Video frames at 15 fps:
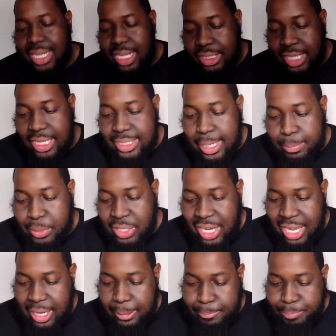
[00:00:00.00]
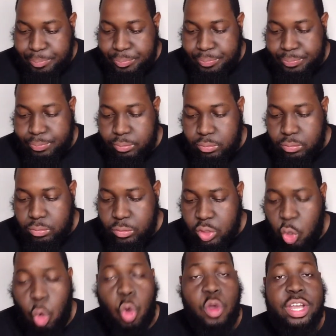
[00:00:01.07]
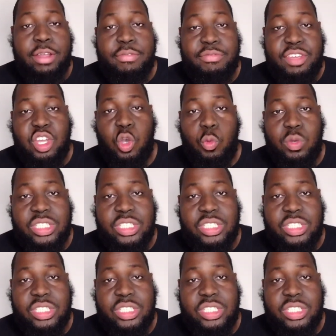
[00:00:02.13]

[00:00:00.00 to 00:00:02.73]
did say something that on the field